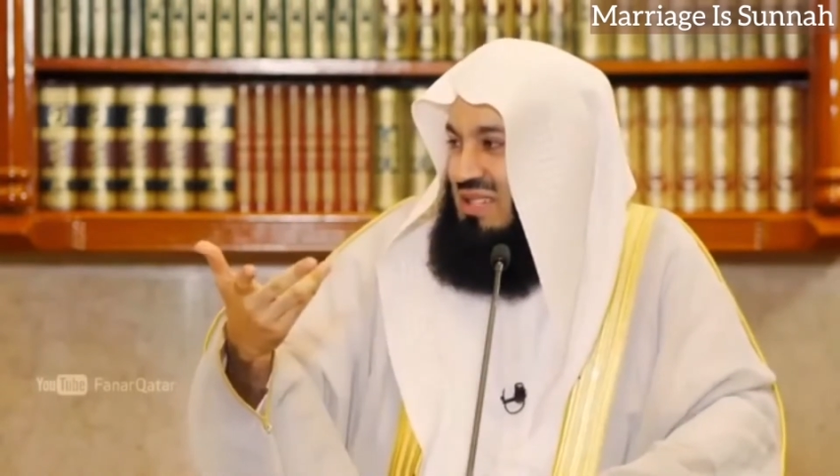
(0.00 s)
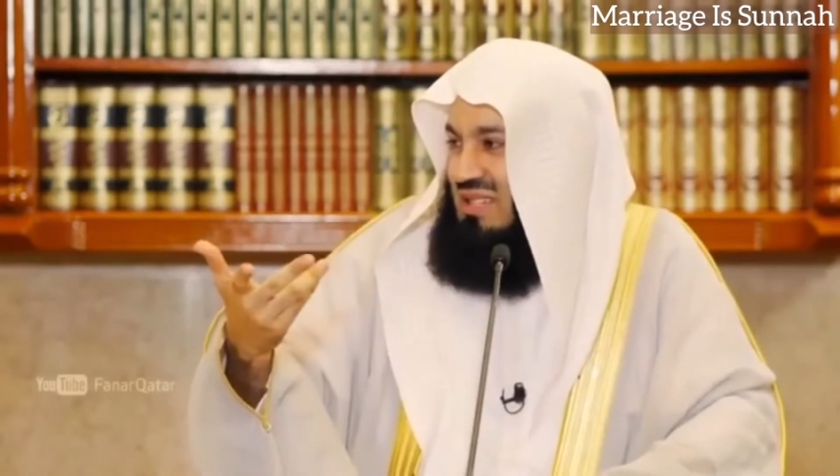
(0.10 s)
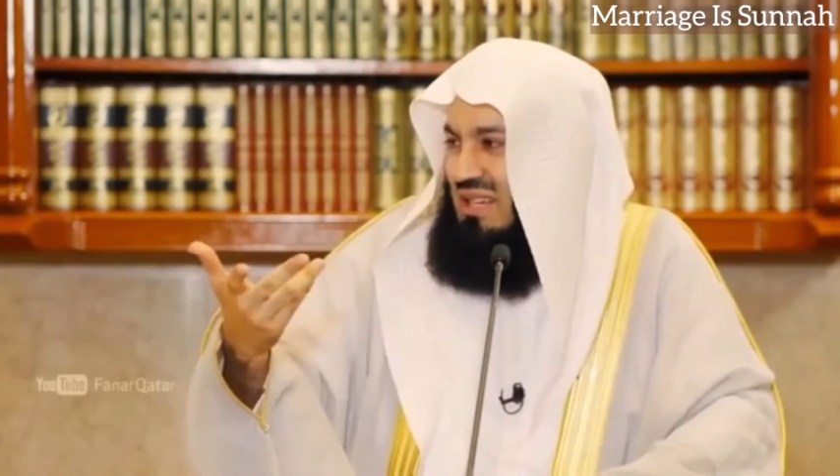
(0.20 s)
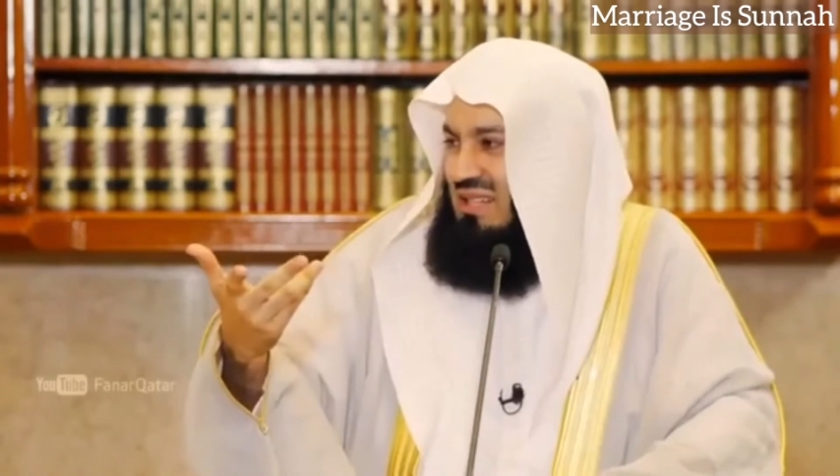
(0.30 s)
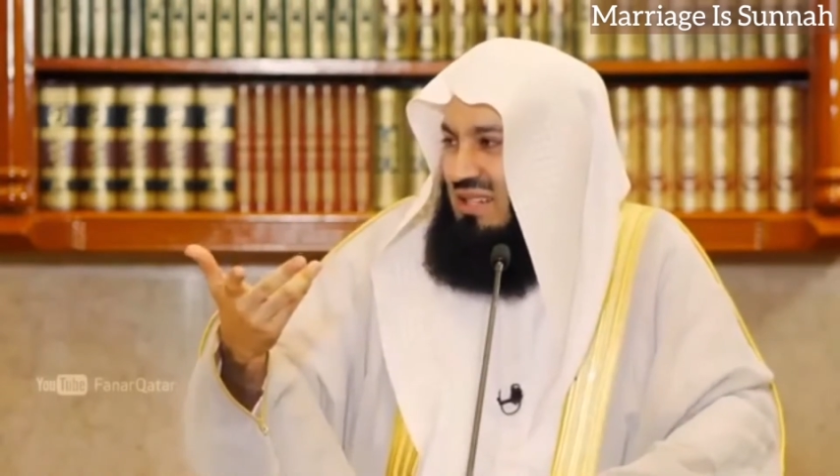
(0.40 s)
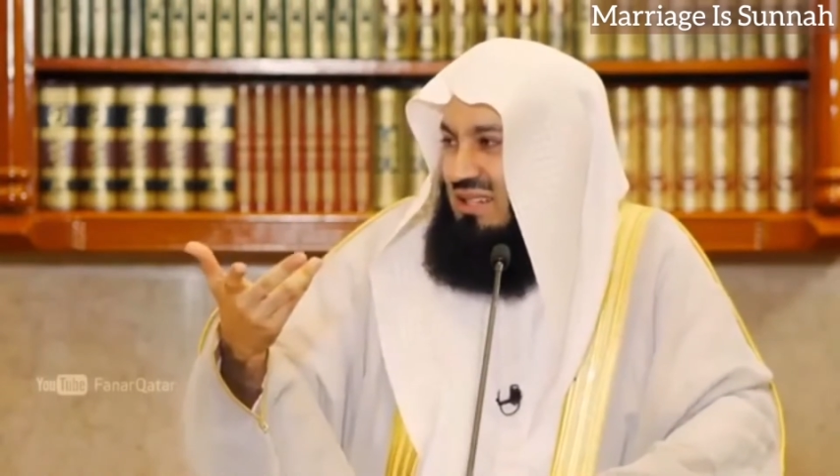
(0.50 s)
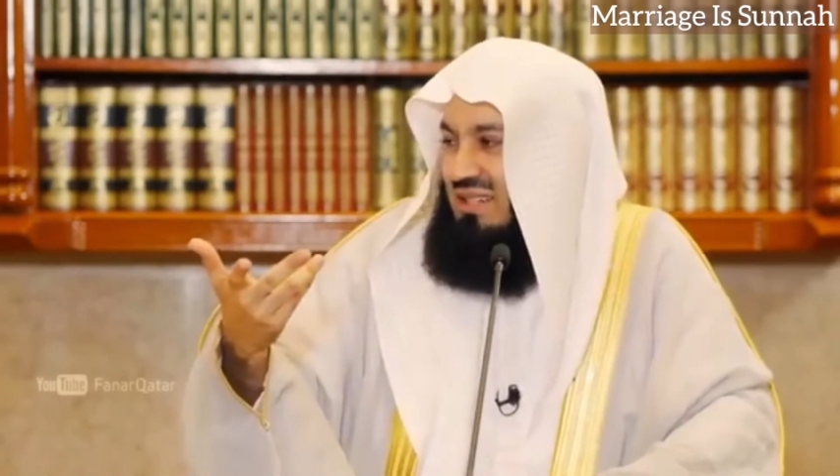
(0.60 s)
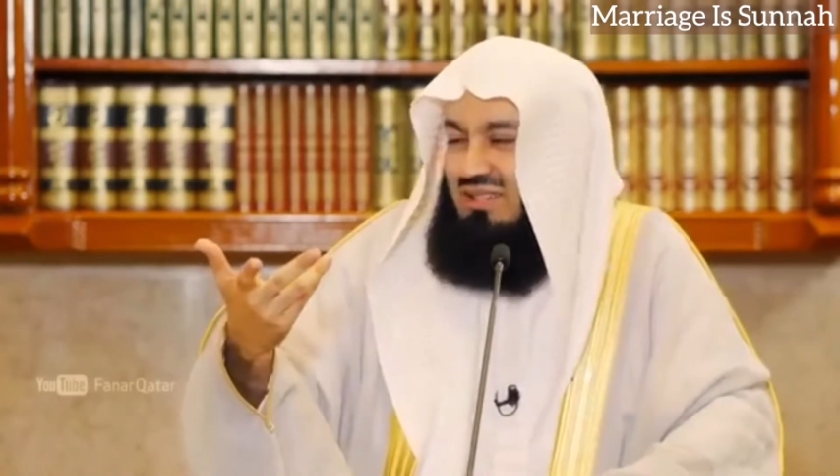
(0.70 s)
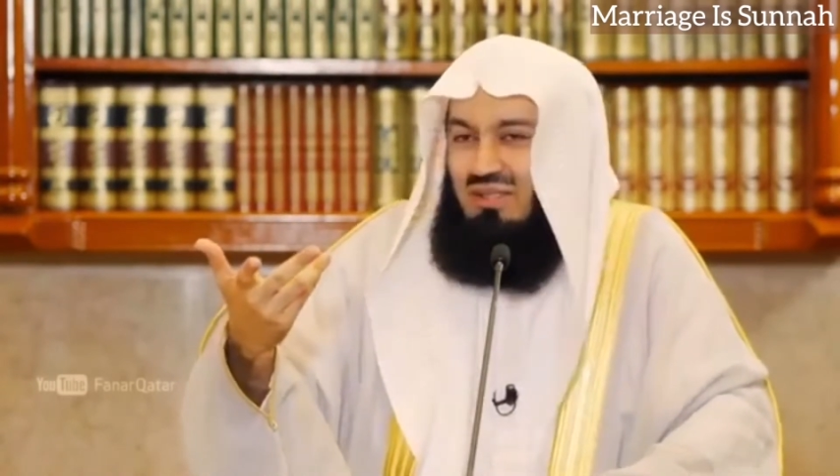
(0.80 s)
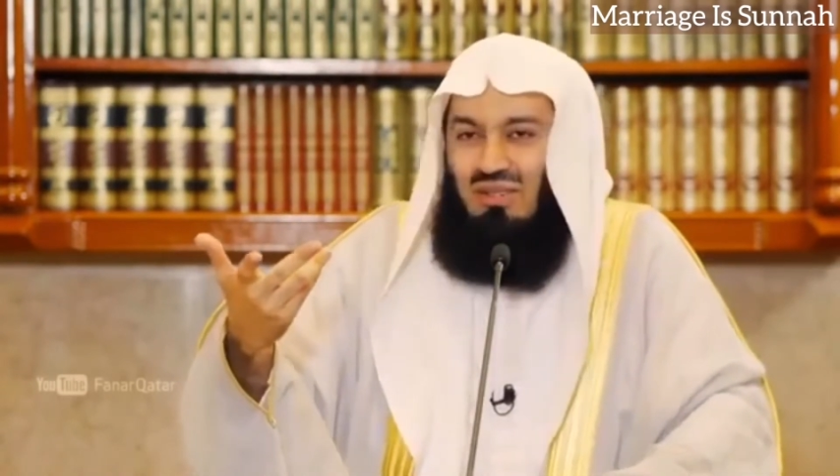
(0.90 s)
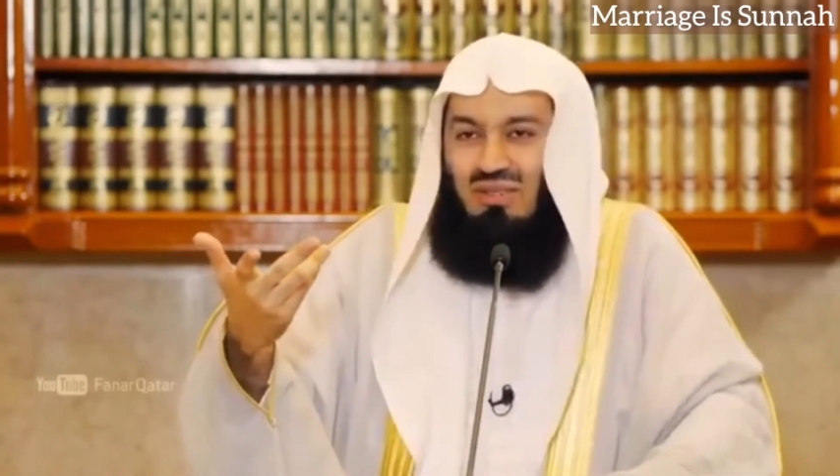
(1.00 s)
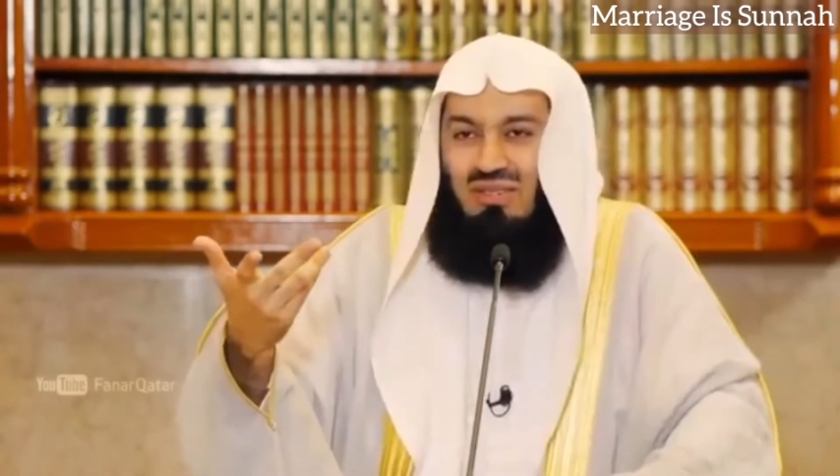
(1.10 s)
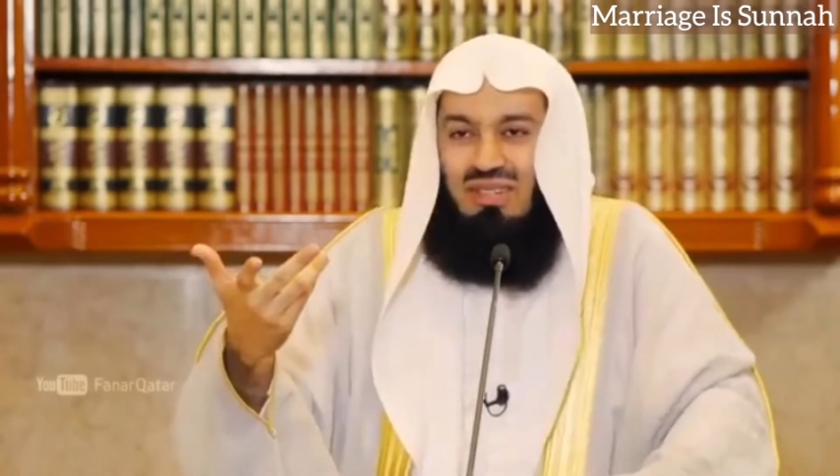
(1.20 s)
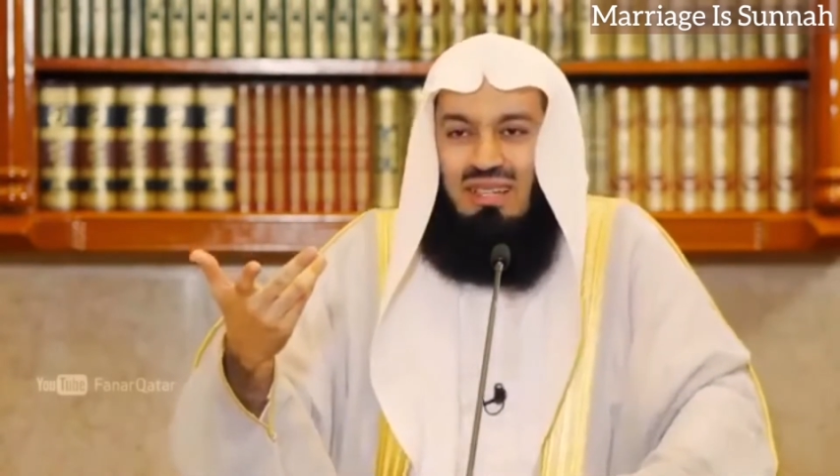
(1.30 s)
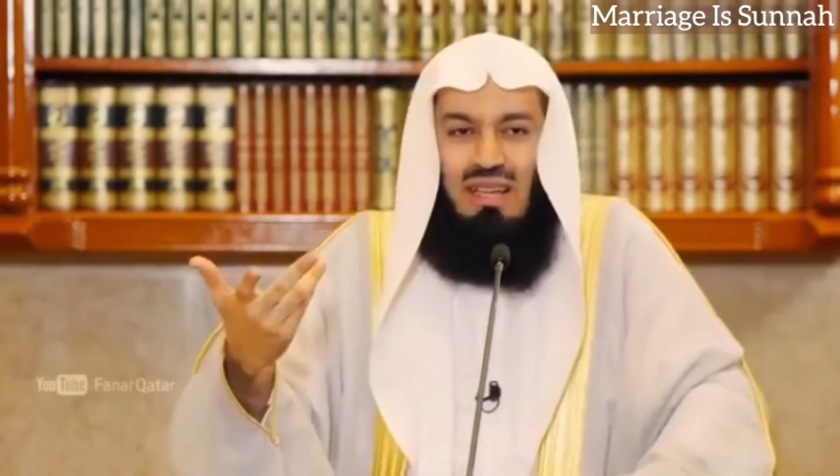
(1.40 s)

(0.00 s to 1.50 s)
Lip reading: this culture, you know?